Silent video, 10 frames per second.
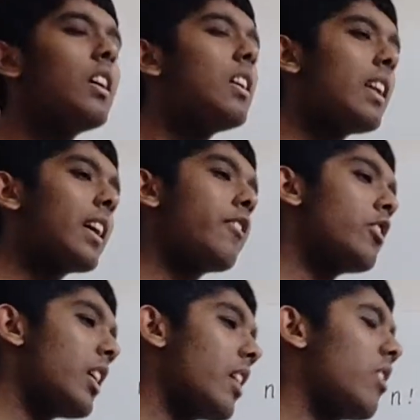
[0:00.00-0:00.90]
Like if you
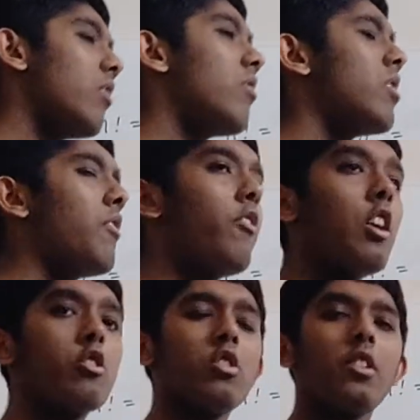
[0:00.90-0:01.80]
take some
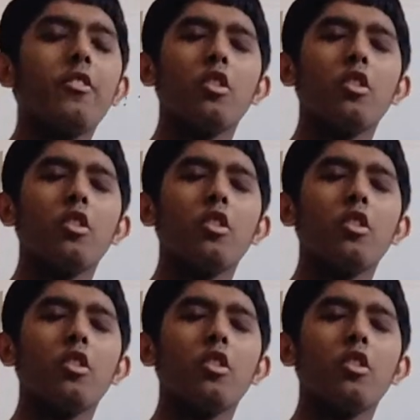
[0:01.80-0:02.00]
function, if you